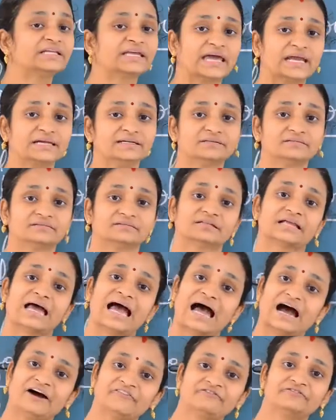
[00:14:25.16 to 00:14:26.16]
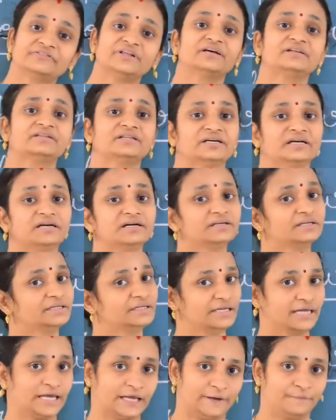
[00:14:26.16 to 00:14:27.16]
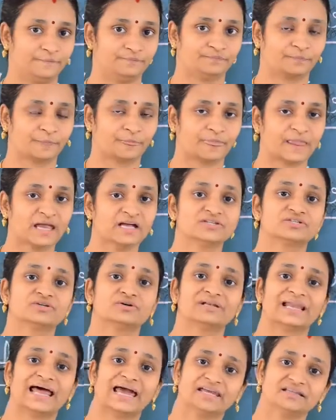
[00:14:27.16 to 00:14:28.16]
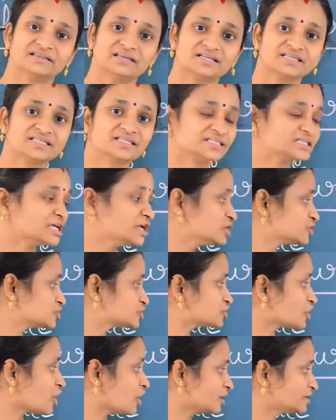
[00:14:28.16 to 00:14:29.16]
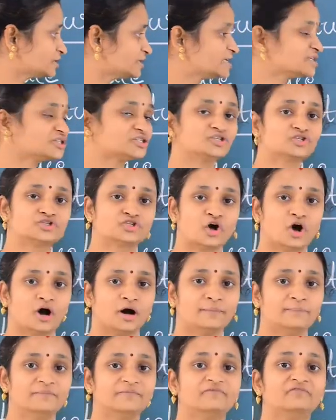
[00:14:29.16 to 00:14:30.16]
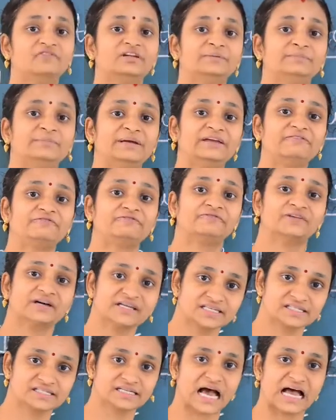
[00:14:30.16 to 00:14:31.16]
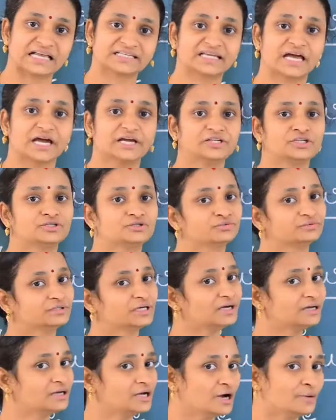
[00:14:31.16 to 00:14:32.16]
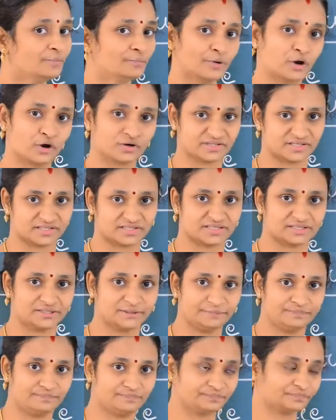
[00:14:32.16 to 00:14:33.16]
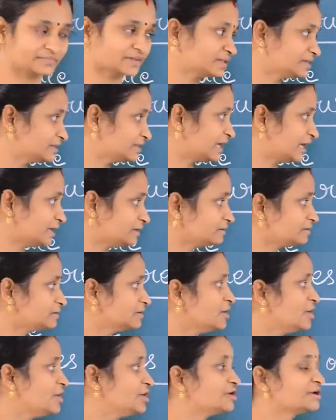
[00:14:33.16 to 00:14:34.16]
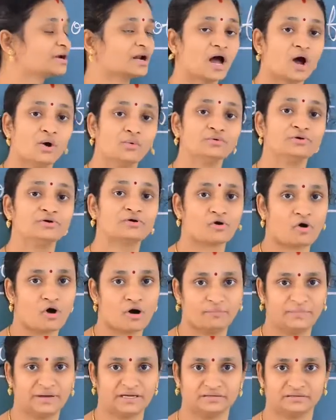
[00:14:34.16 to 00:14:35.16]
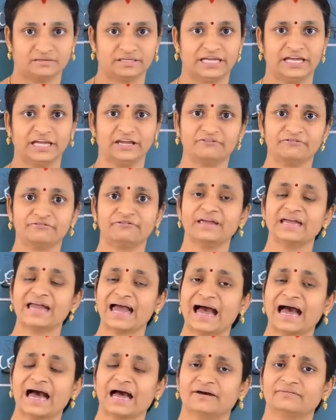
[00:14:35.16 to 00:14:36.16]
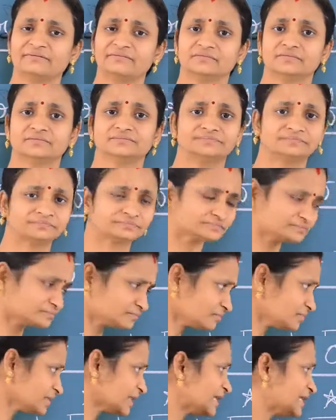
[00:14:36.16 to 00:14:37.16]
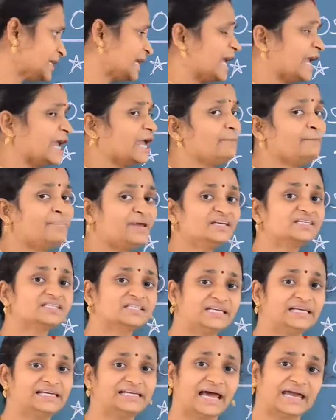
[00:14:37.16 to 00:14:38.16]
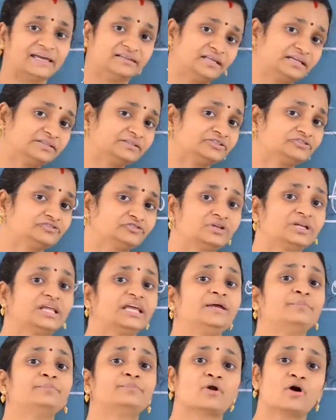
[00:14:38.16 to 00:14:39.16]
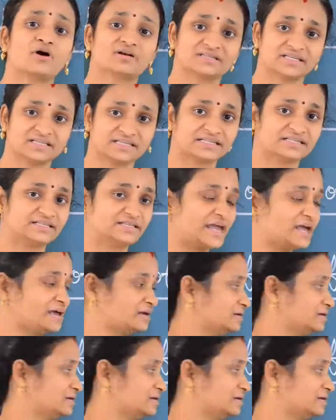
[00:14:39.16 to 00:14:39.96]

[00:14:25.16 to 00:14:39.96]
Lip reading: get after the A. So, like this, shortest job will be first assigned to the processor. Then, round robin. If we have A, B, C, like that, three processes there,